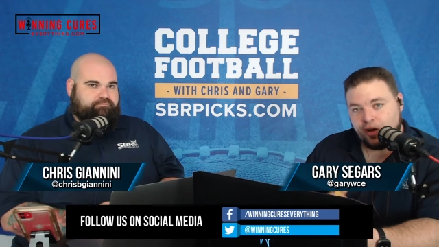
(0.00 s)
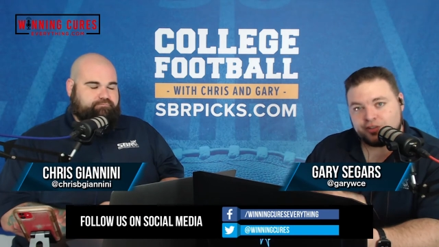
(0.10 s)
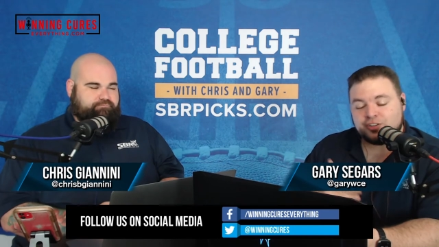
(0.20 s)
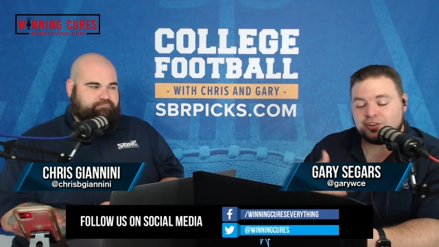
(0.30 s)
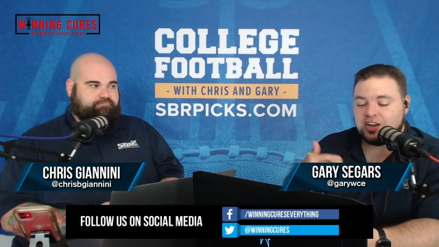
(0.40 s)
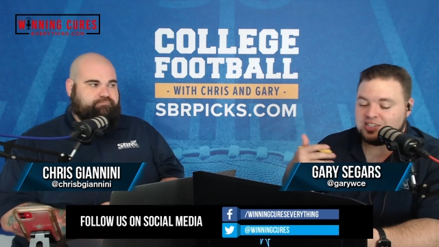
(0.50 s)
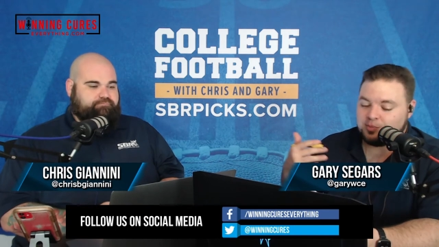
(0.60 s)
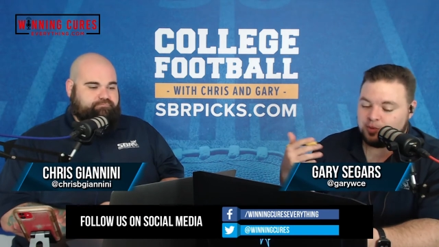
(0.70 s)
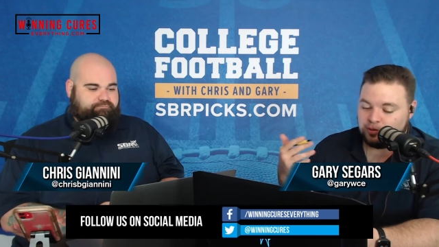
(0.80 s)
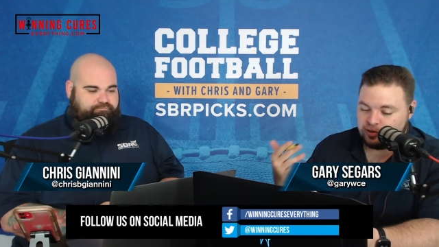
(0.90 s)
Speaker 1: under as
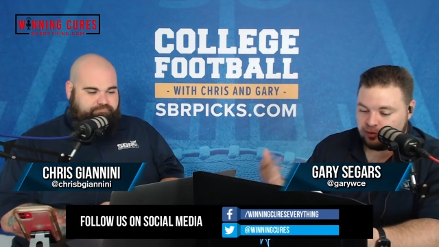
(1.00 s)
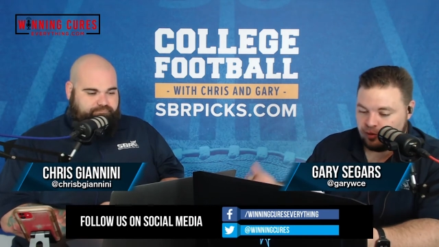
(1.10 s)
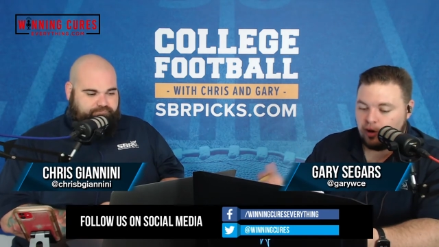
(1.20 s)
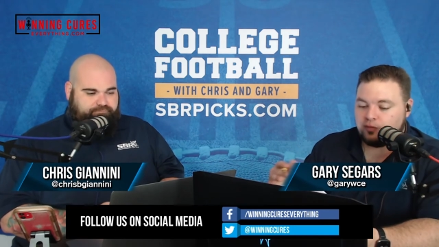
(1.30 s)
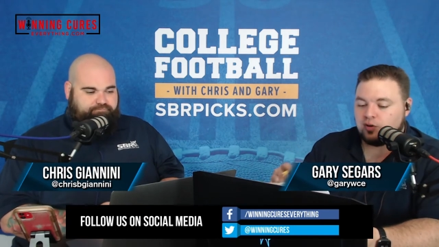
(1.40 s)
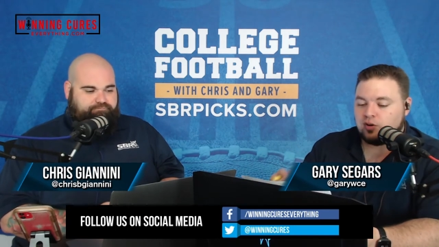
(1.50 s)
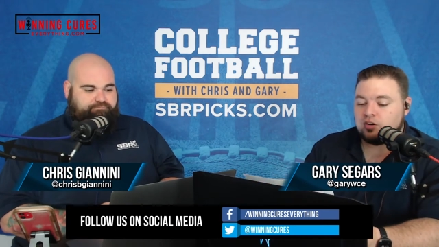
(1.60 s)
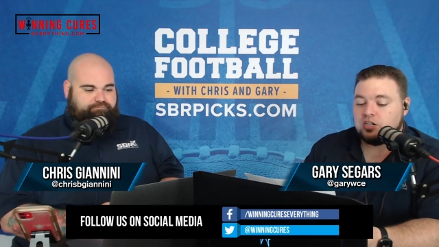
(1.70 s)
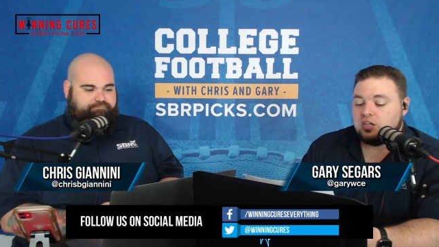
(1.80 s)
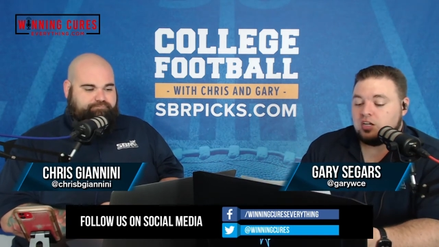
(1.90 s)
opposed to
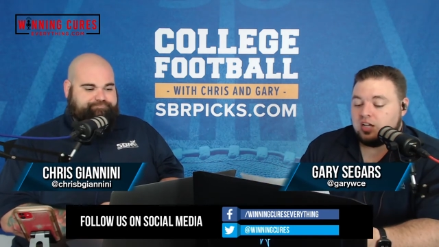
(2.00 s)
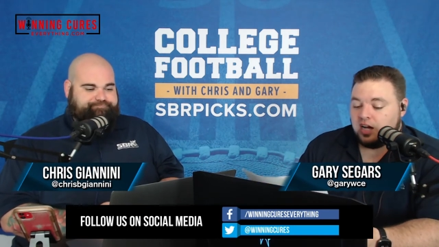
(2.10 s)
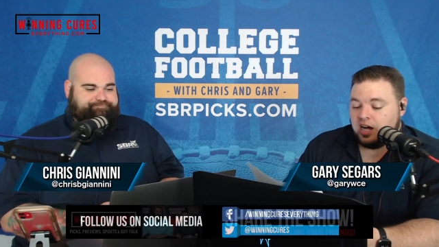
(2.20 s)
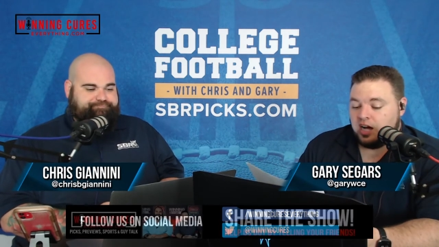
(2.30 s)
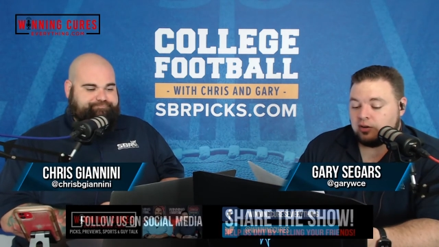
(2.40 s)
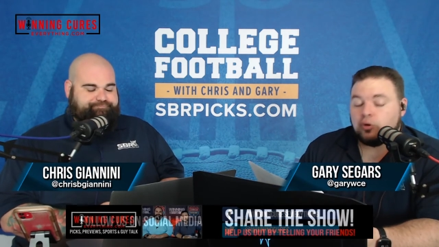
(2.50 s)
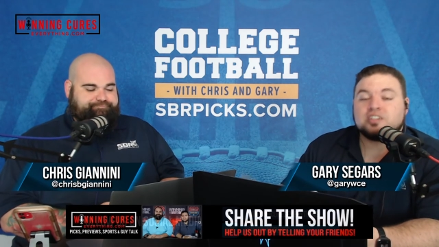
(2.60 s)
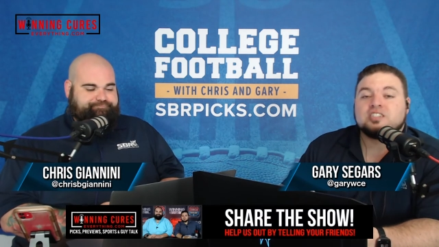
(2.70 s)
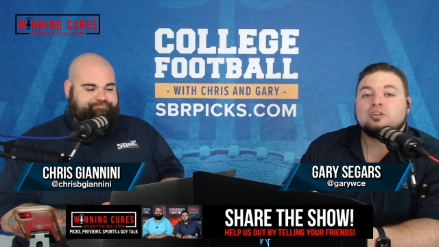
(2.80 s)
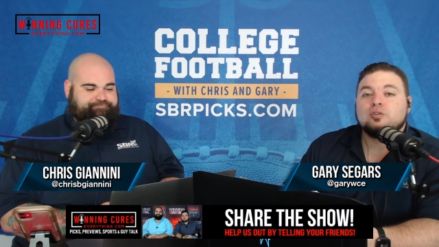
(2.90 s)
over. Uh, I'll go ahead
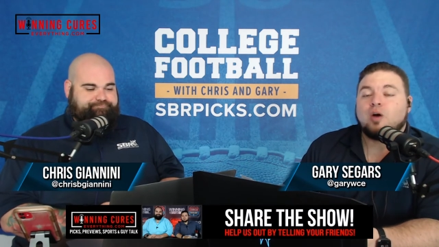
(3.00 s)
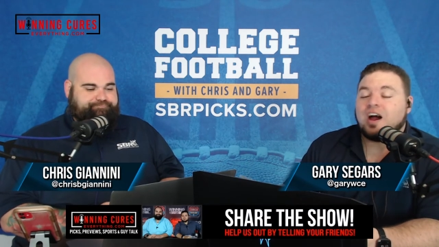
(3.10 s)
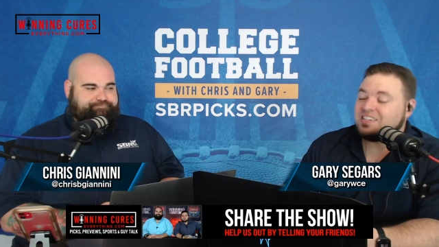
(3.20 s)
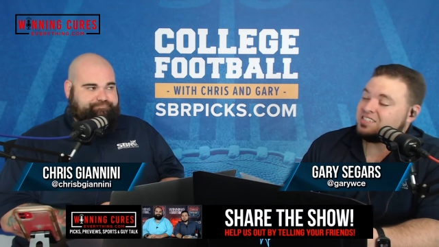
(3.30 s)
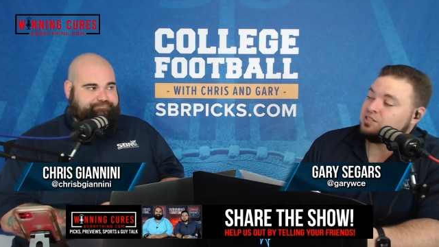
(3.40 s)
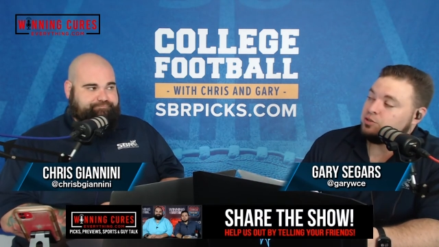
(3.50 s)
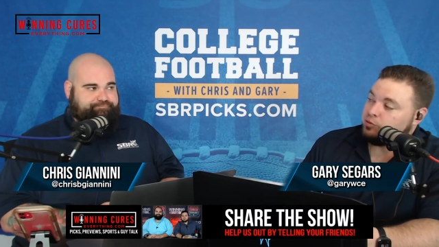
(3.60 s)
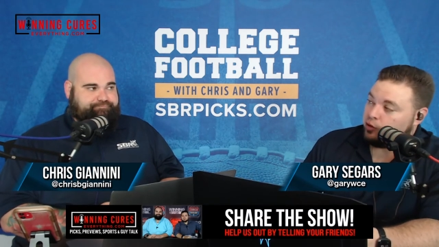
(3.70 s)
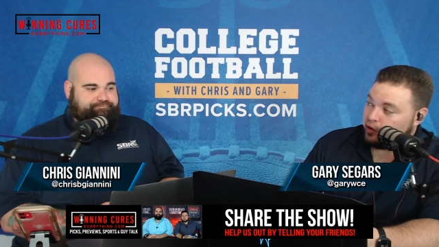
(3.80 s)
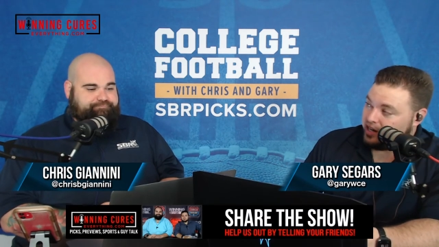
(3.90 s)
and tell you, I tend to
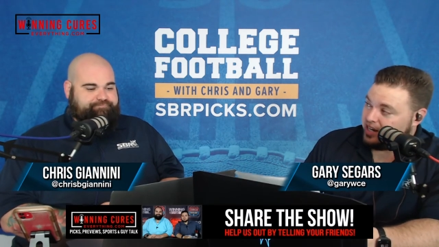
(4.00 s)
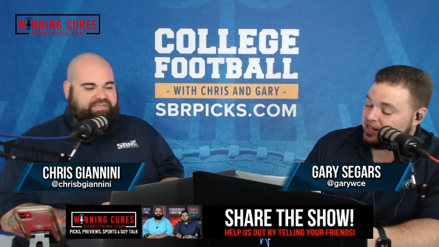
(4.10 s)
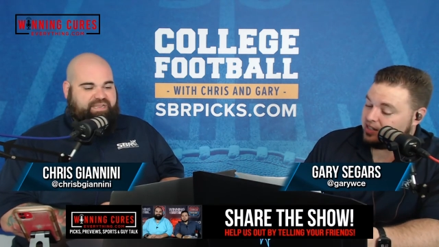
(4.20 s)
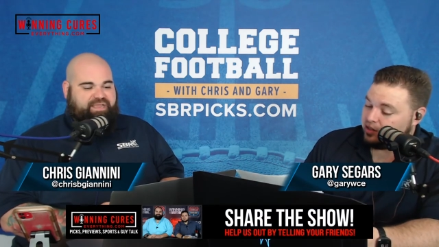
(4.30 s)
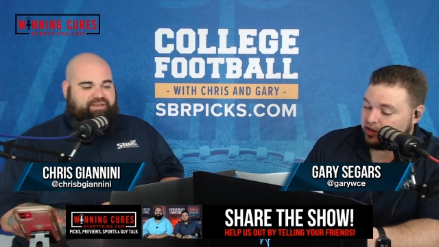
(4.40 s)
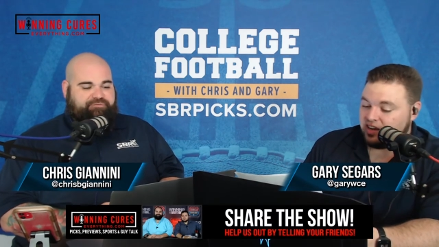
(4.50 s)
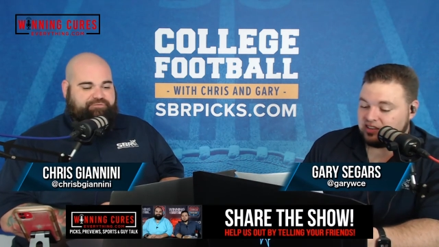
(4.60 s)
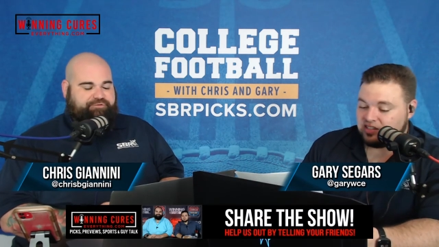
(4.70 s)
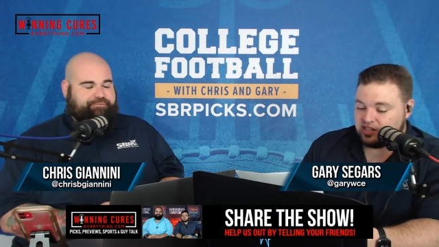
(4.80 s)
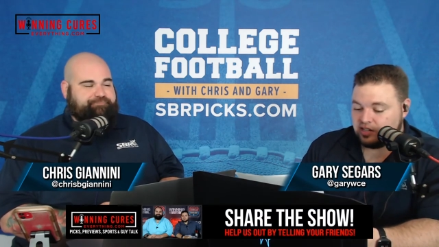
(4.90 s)
agree. Yeah, looking at
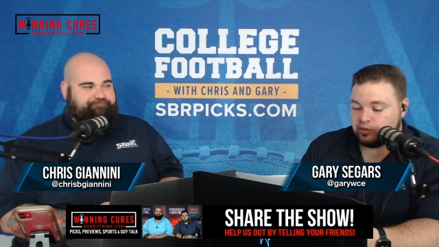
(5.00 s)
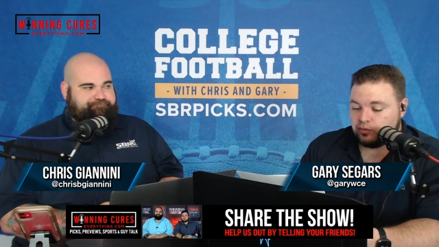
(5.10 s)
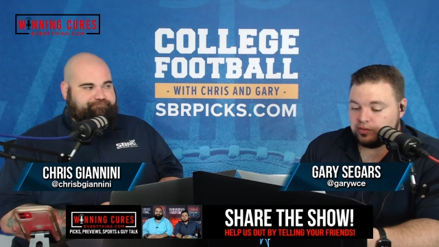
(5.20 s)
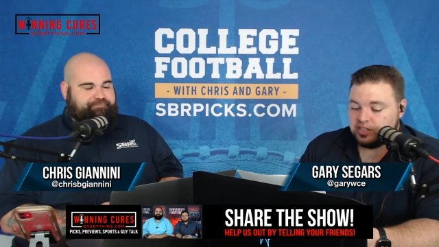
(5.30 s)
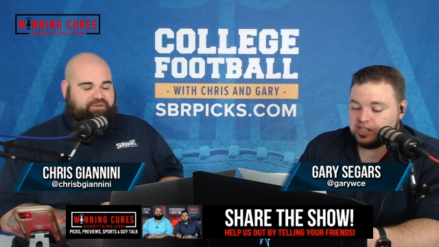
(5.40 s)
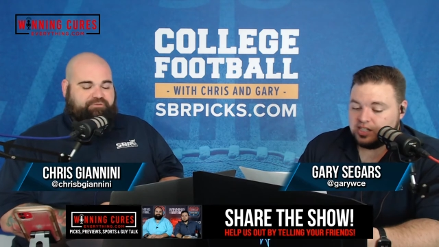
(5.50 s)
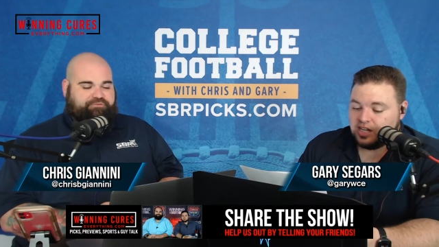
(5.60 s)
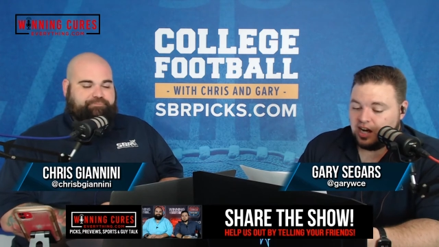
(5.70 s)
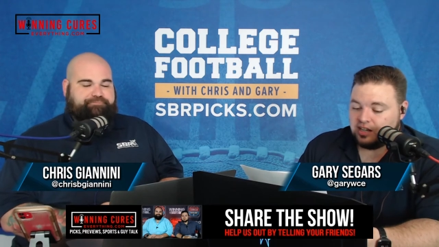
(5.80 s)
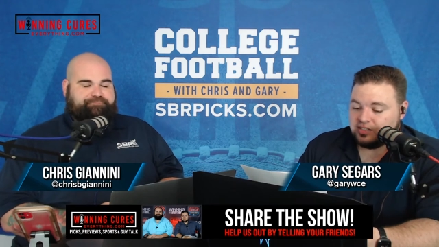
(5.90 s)
too. the schedule, I do
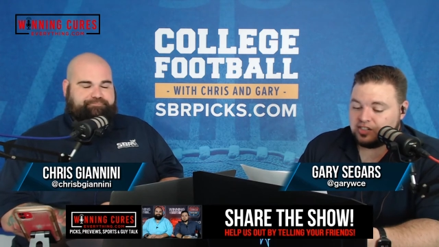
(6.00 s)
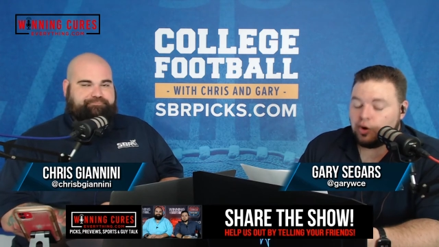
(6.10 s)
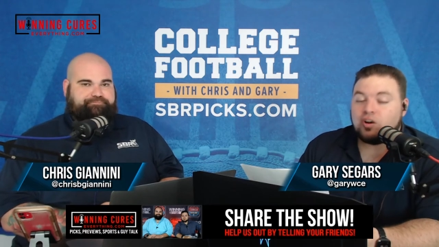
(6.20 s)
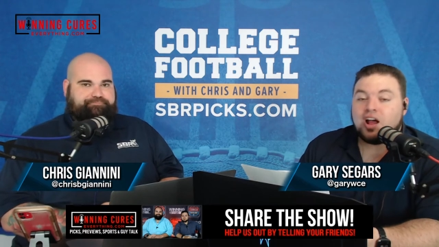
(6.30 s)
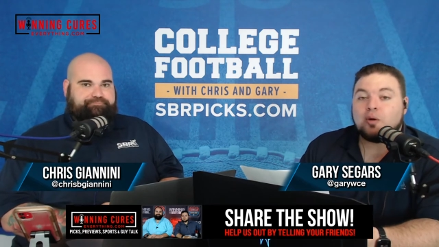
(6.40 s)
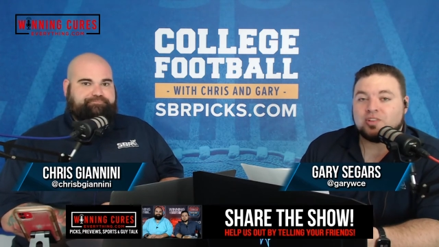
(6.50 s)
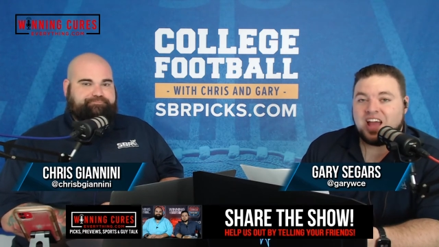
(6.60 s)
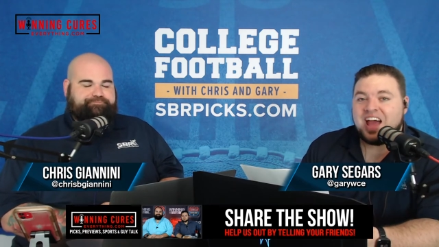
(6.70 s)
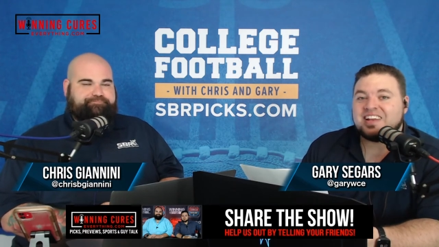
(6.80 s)
too. Uh, start out with at